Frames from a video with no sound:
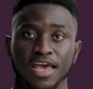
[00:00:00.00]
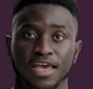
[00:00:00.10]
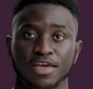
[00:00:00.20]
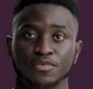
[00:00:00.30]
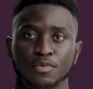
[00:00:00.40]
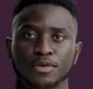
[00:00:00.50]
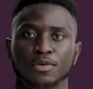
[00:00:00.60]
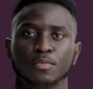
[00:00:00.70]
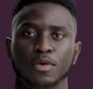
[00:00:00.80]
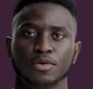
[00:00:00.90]
Hey everyone,
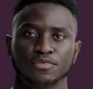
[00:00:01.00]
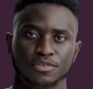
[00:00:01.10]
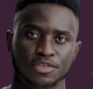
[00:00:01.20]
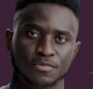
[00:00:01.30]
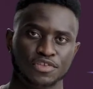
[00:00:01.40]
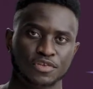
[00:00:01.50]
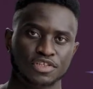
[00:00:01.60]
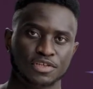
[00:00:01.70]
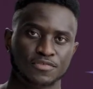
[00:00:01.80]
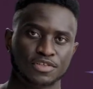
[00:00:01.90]
welcome to the
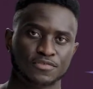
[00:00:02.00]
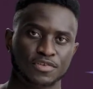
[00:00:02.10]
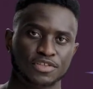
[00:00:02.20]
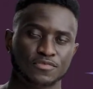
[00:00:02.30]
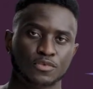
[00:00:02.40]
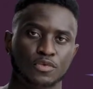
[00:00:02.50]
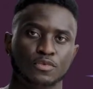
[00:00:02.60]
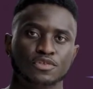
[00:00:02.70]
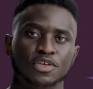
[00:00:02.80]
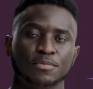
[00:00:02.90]
demonstration of interface for
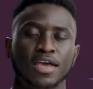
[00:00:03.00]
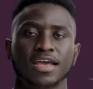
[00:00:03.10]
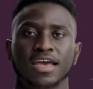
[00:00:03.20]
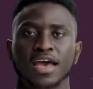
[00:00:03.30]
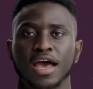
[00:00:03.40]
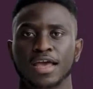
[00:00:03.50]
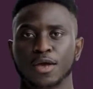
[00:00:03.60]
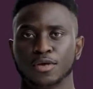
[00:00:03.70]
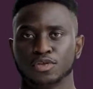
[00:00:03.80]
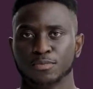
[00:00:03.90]
Google's Gemini AI
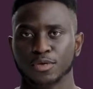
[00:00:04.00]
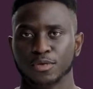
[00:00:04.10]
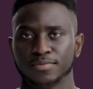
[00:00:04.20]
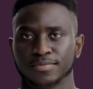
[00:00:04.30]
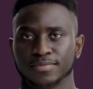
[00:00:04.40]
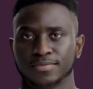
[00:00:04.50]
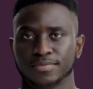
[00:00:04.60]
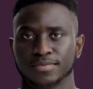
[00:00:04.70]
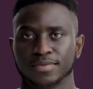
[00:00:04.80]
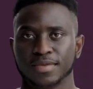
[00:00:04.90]
on Terminal.
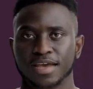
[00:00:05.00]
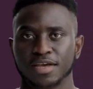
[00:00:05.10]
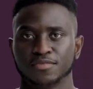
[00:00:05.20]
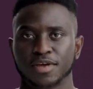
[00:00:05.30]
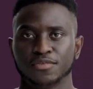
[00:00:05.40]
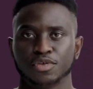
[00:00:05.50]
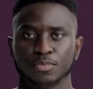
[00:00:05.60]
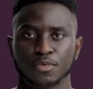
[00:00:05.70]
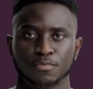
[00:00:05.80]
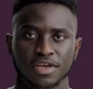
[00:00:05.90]
An innovative
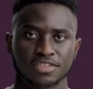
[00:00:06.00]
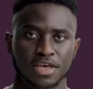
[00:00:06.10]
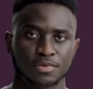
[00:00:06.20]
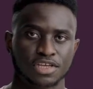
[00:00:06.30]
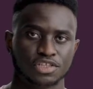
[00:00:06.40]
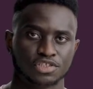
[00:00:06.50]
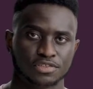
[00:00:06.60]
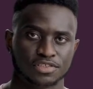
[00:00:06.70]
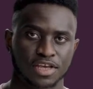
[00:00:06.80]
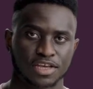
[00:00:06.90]
terminal-based application
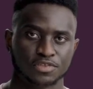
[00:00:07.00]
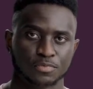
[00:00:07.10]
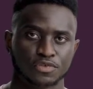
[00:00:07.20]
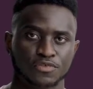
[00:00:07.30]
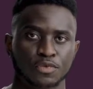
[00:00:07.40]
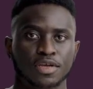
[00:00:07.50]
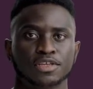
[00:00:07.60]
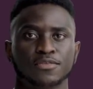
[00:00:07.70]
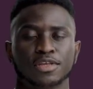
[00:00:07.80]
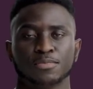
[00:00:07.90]
designed to boost
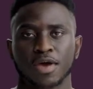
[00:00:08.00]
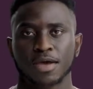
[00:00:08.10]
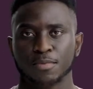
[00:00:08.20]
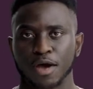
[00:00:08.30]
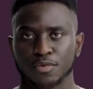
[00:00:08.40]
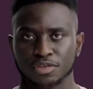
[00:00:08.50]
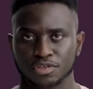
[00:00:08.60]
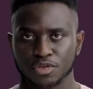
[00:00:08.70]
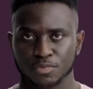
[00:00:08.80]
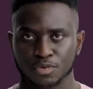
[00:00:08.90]
productivity by empowering the
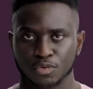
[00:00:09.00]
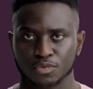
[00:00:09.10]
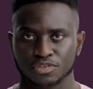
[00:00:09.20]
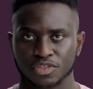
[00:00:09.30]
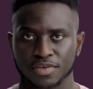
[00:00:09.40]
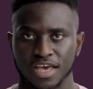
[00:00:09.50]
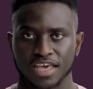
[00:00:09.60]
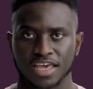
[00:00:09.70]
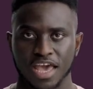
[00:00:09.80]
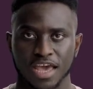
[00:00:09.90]
terminal with Gemini
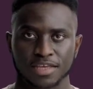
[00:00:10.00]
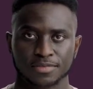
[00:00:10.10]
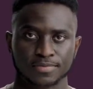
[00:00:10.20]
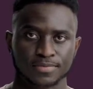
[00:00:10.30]
AI.